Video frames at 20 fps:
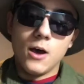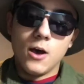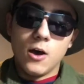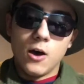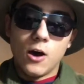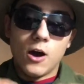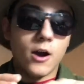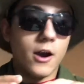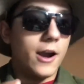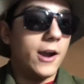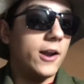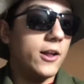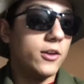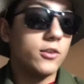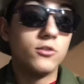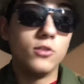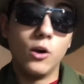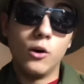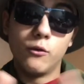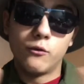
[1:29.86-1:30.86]
All right,
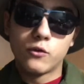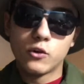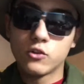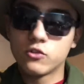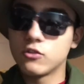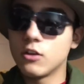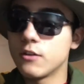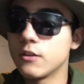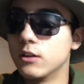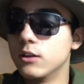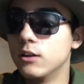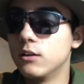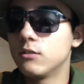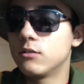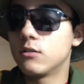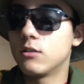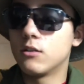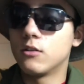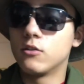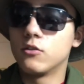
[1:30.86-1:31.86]
so first on the
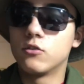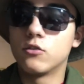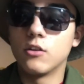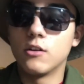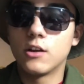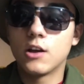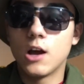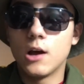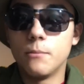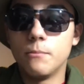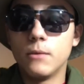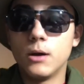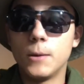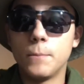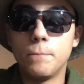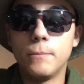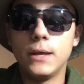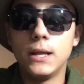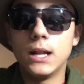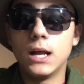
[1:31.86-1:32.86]
list, this is going to come a
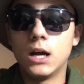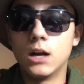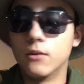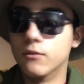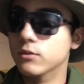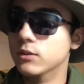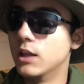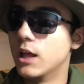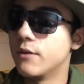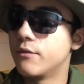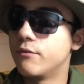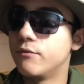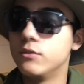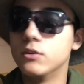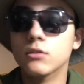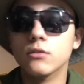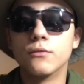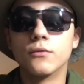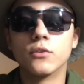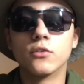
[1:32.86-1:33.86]
bit out of left
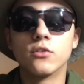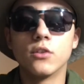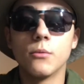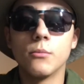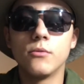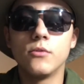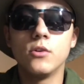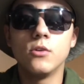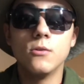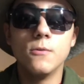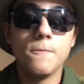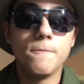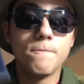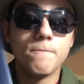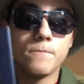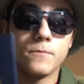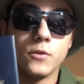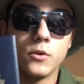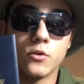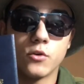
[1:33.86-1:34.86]
field for some of you.
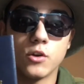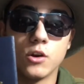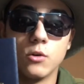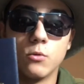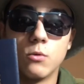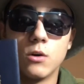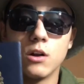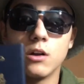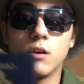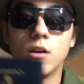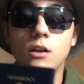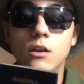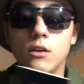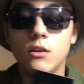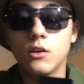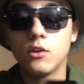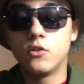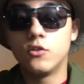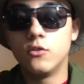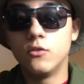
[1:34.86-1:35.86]
You're going to want
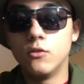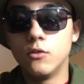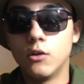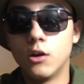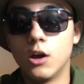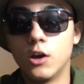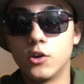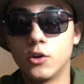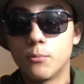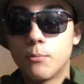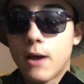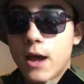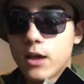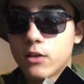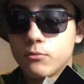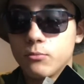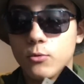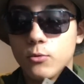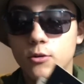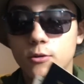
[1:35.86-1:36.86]
your
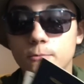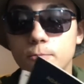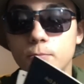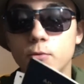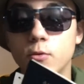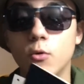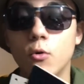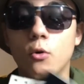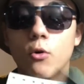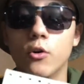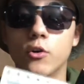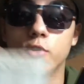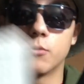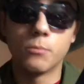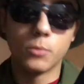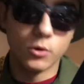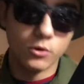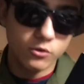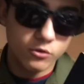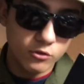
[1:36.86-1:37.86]
passport or your
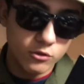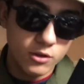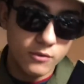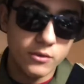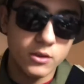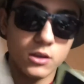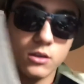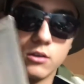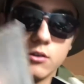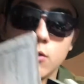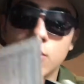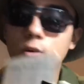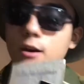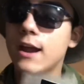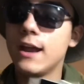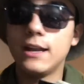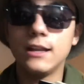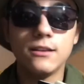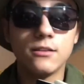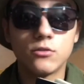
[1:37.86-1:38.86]
birth certificate or
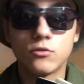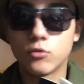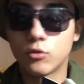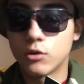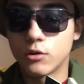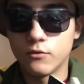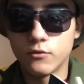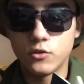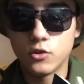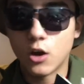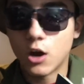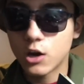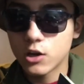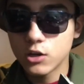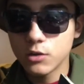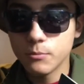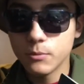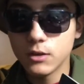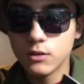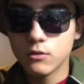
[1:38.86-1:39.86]
any sort of
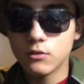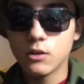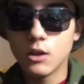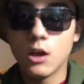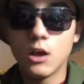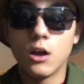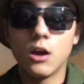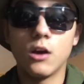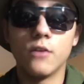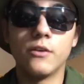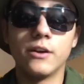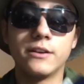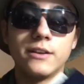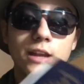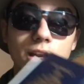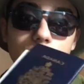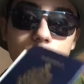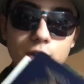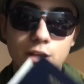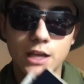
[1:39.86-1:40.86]
documents of
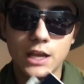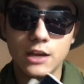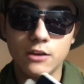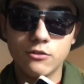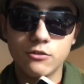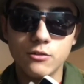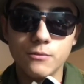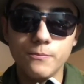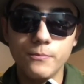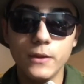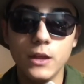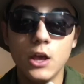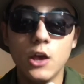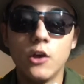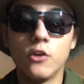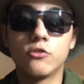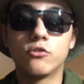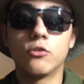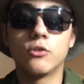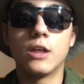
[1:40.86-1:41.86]
identification
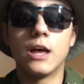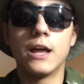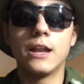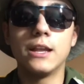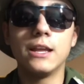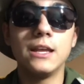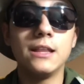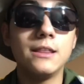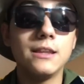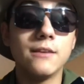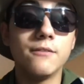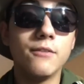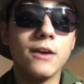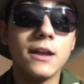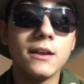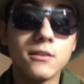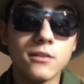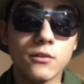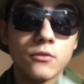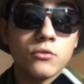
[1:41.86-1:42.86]
so that in the
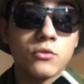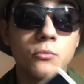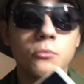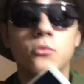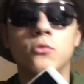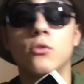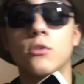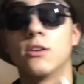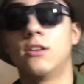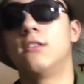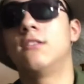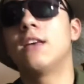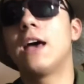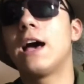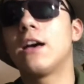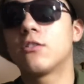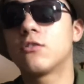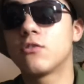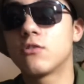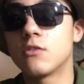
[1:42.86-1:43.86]
event of some sort of
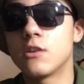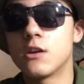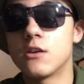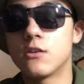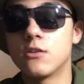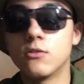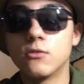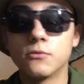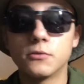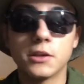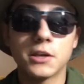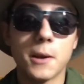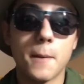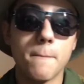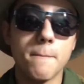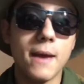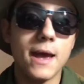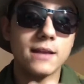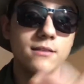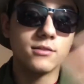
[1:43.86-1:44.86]
disaster scenario, like a
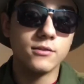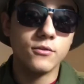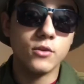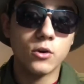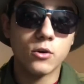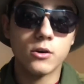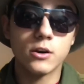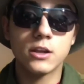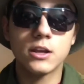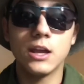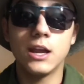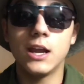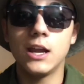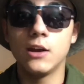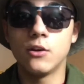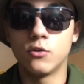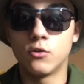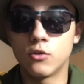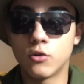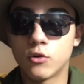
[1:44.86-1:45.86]
massive hurricane
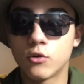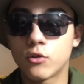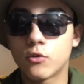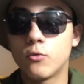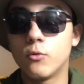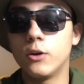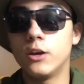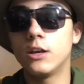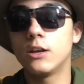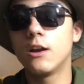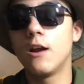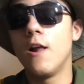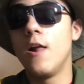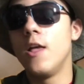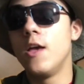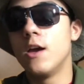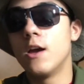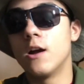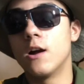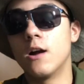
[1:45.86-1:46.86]
or earthquake,
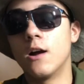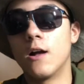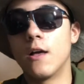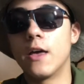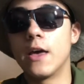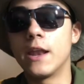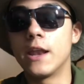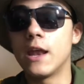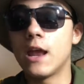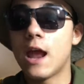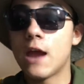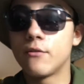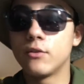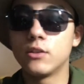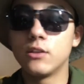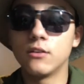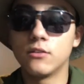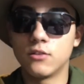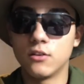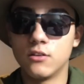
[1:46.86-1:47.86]
and
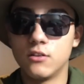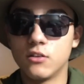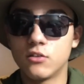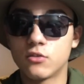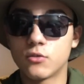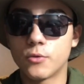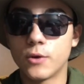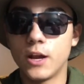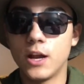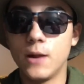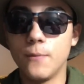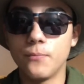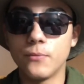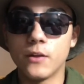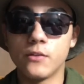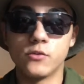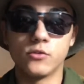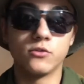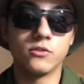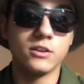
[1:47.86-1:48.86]
everything's in disarray and
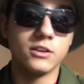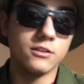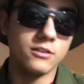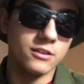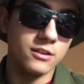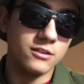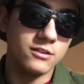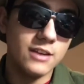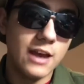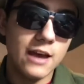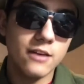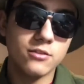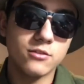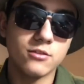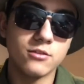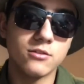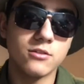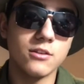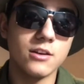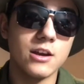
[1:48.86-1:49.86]
there's a disaster
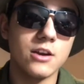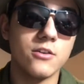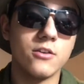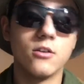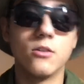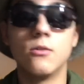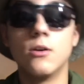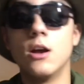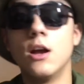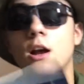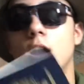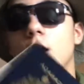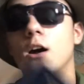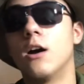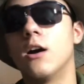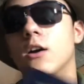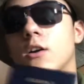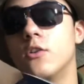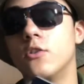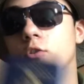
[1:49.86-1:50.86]
scenario,
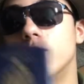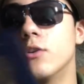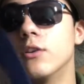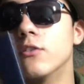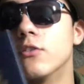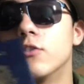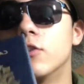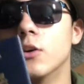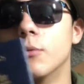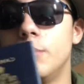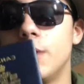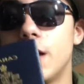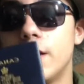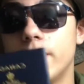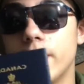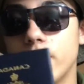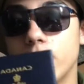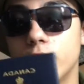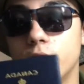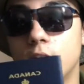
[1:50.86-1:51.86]
you can still be
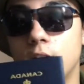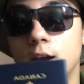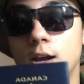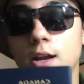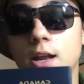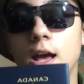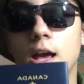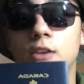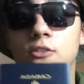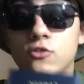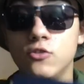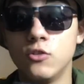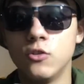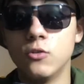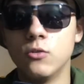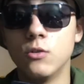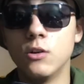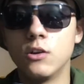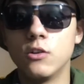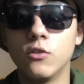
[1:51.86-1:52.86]
identified as you.
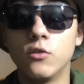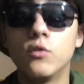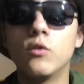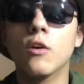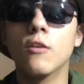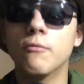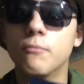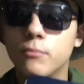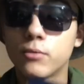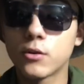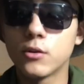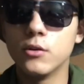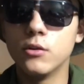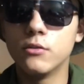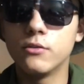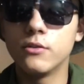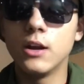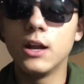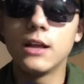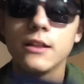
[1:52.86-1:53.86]
You still have proof
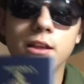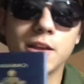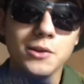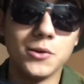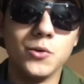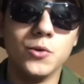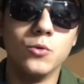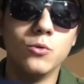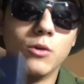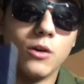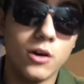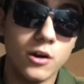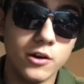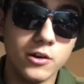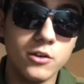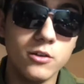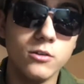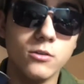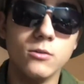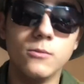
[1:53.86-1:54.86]
that you are
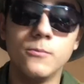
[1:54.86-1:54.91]
you.